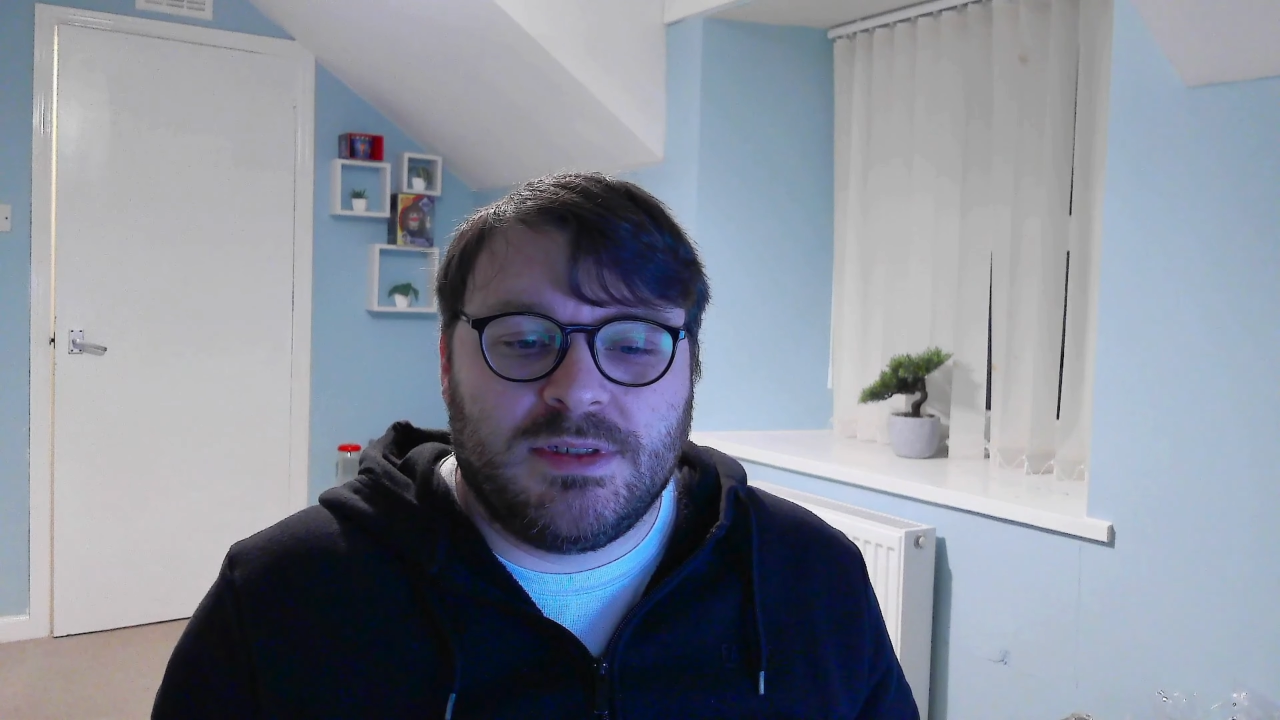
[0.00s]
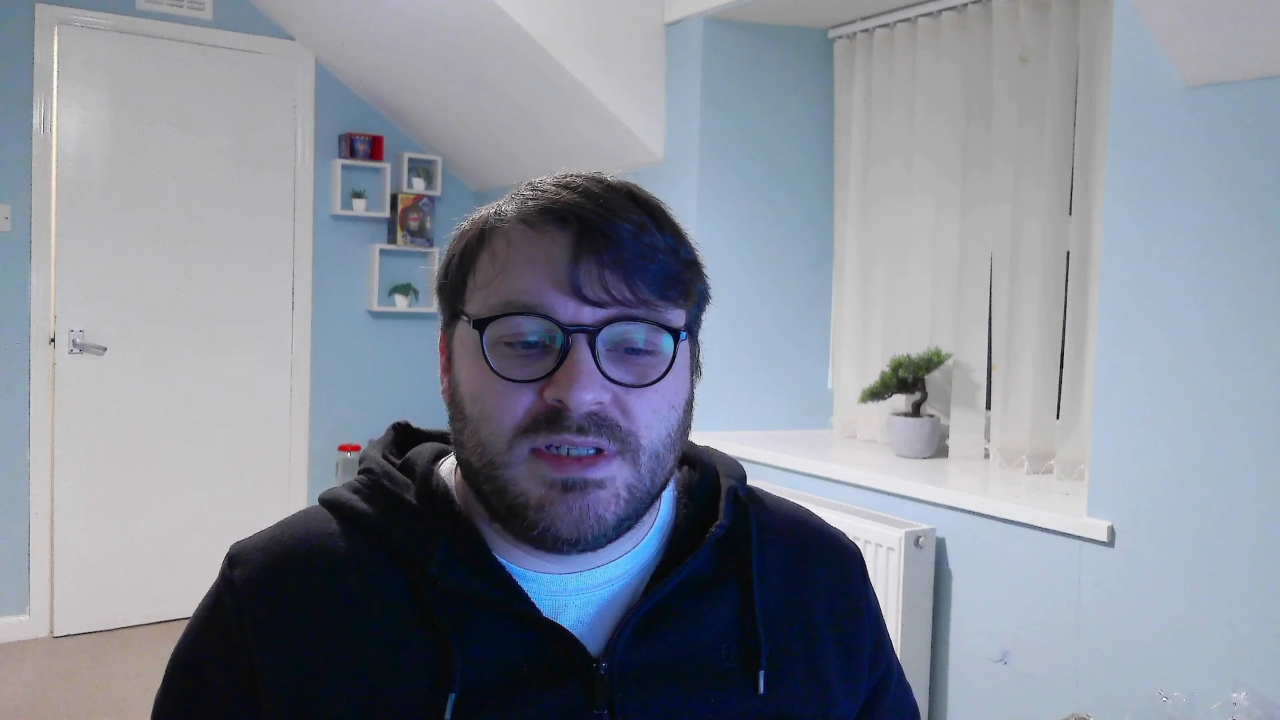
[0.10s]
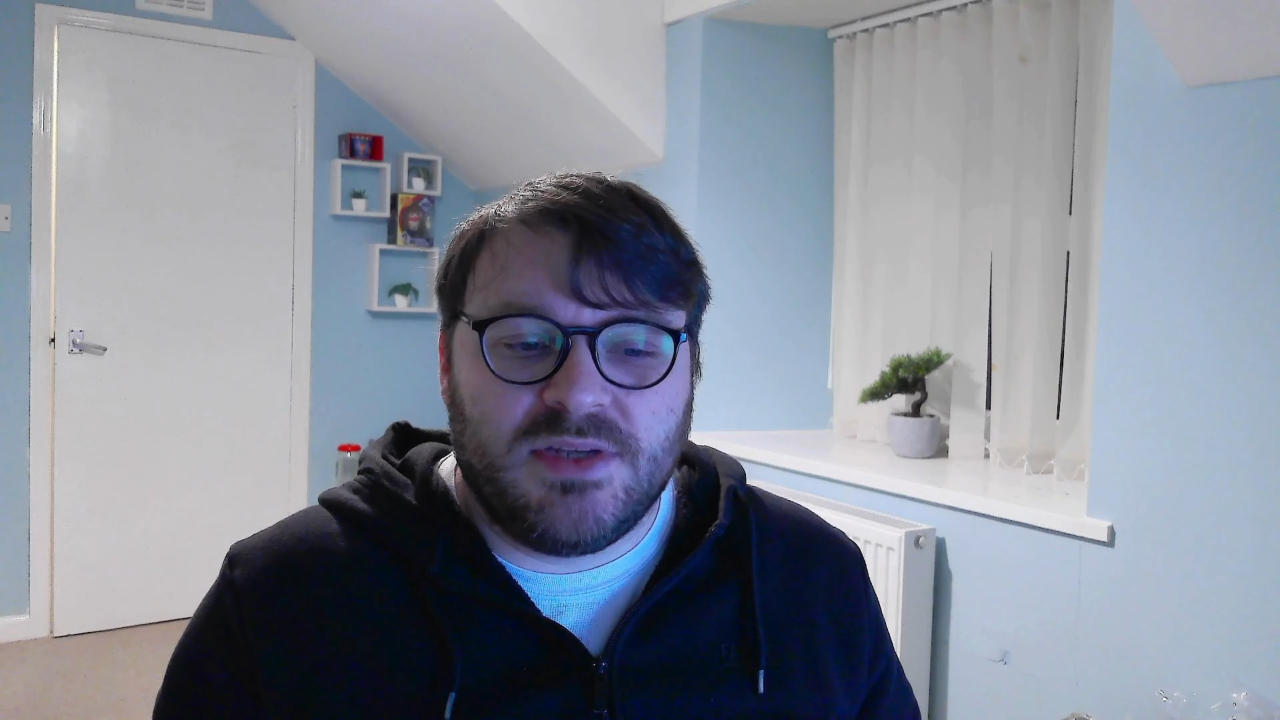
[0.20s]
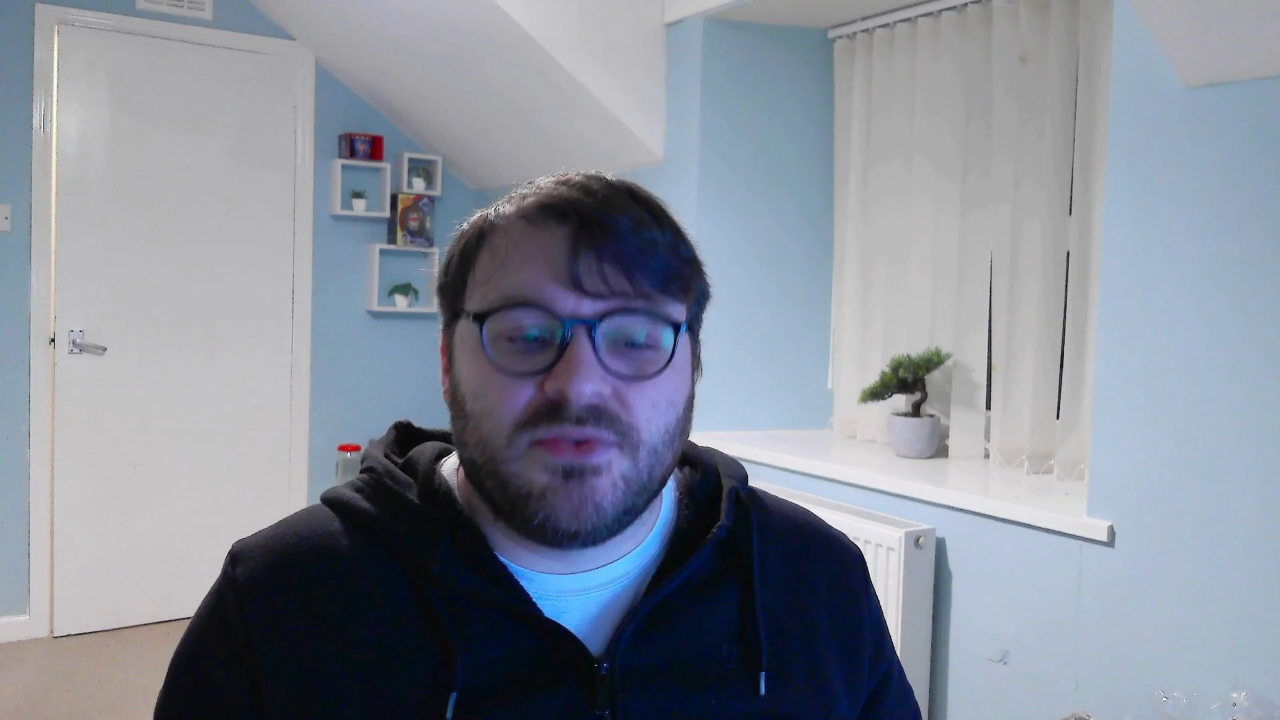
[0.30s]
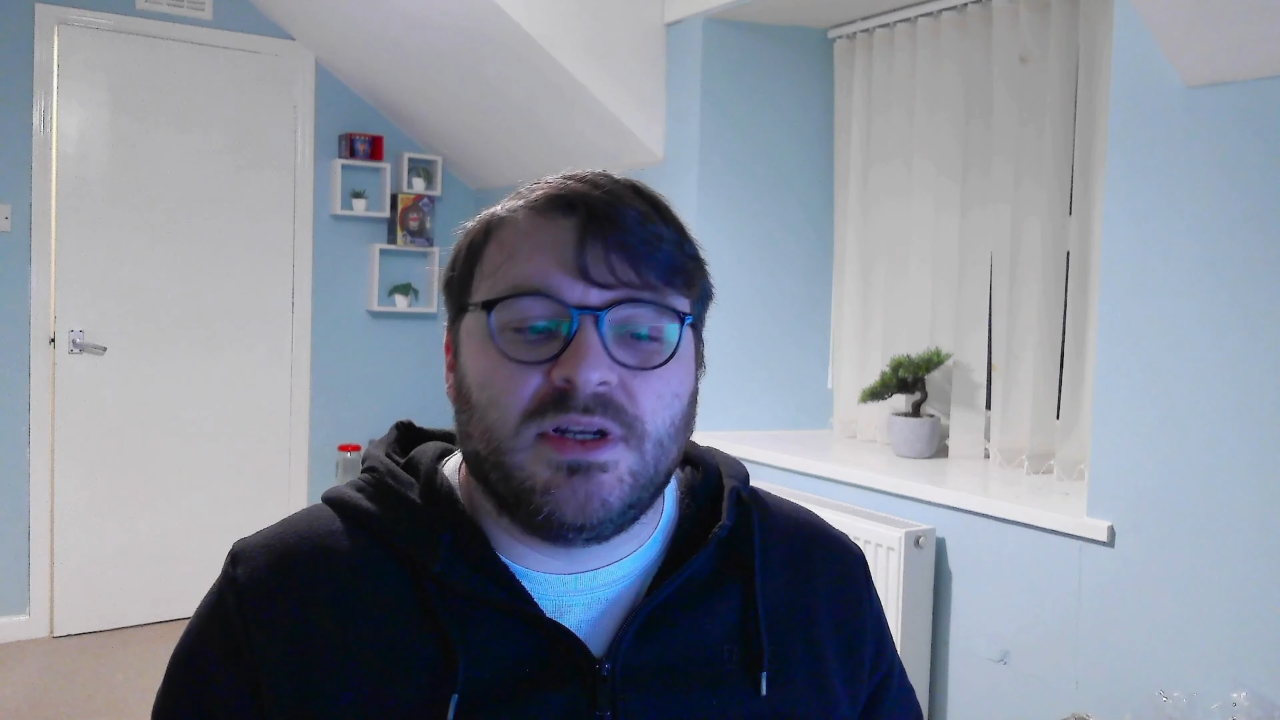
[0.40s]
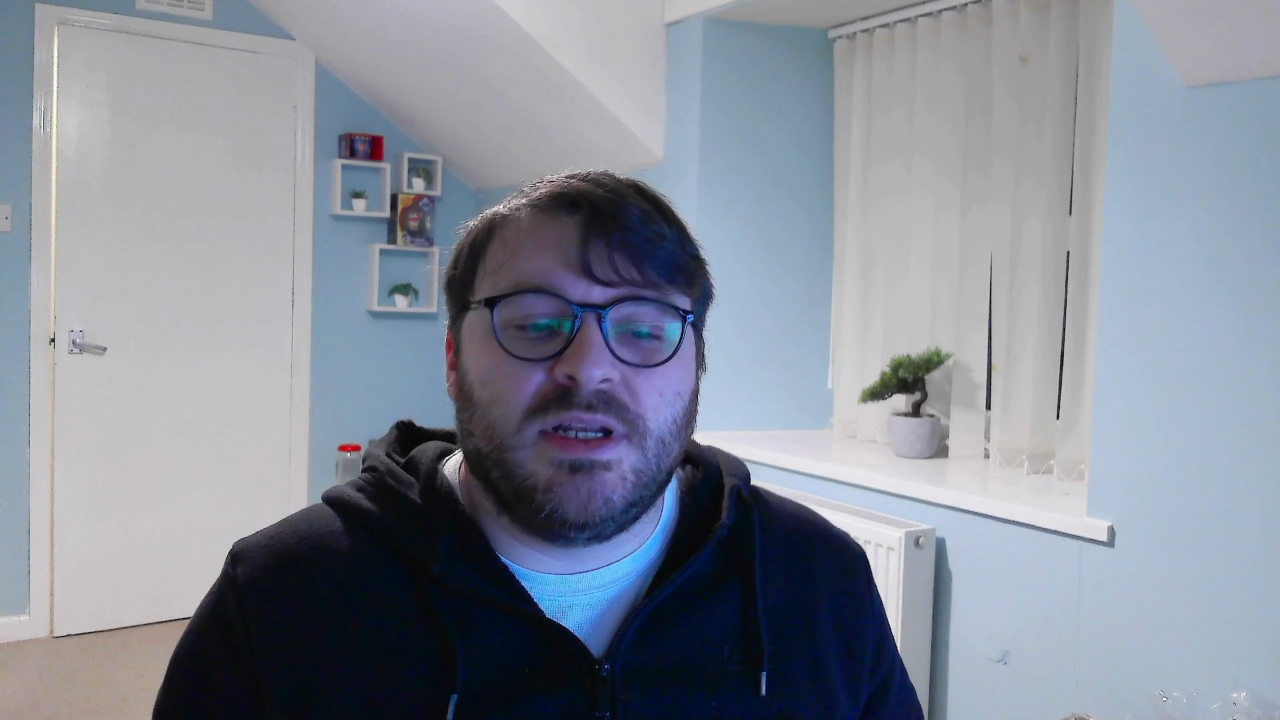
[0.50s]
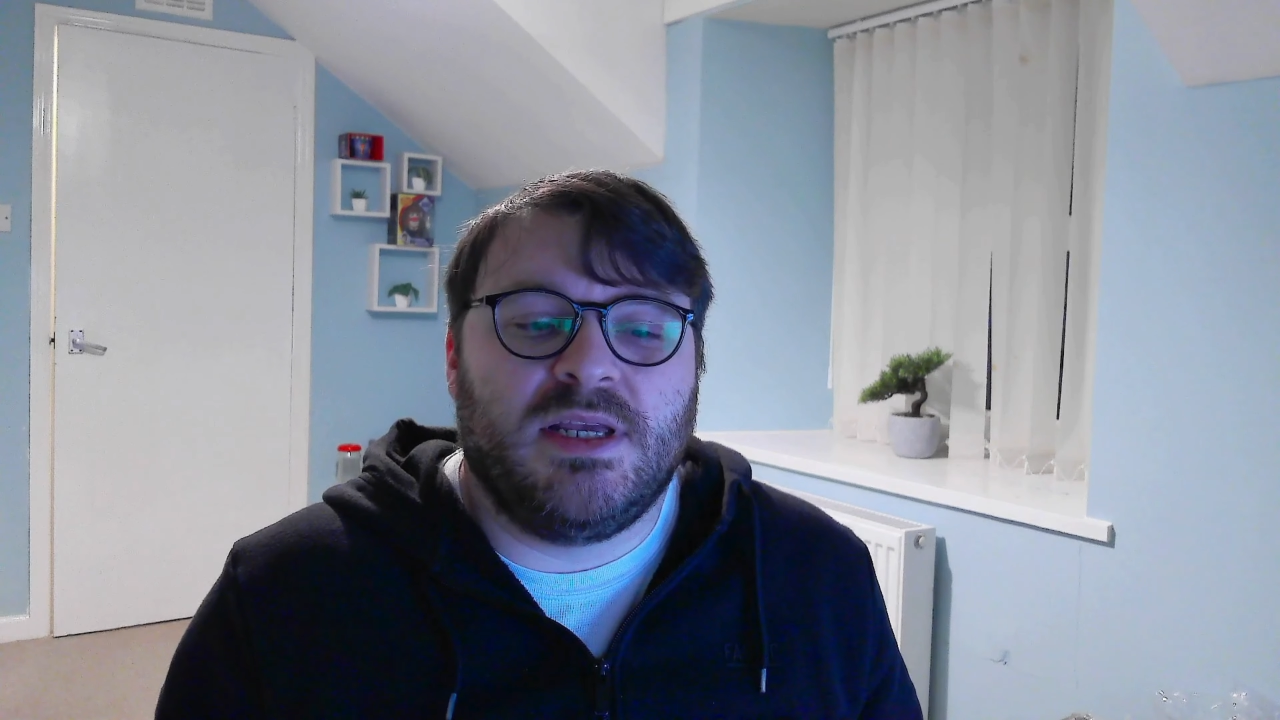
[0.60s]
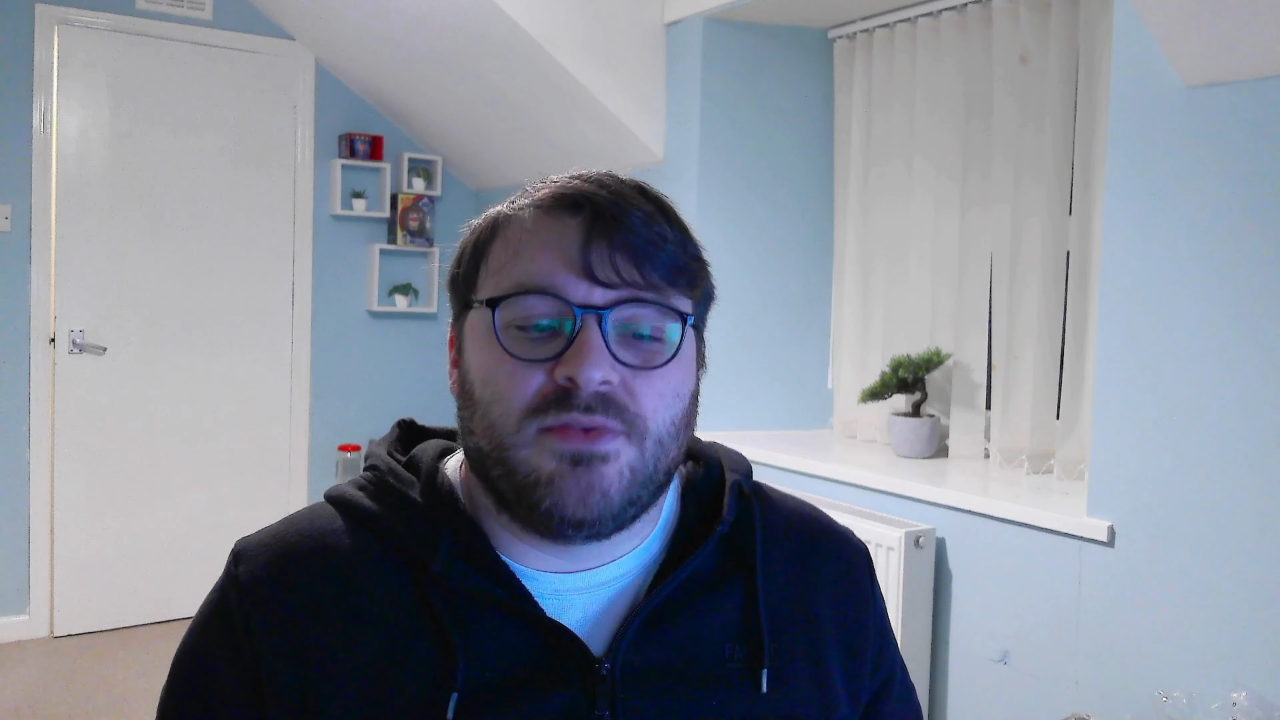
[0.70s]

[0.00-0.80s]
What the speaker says: differently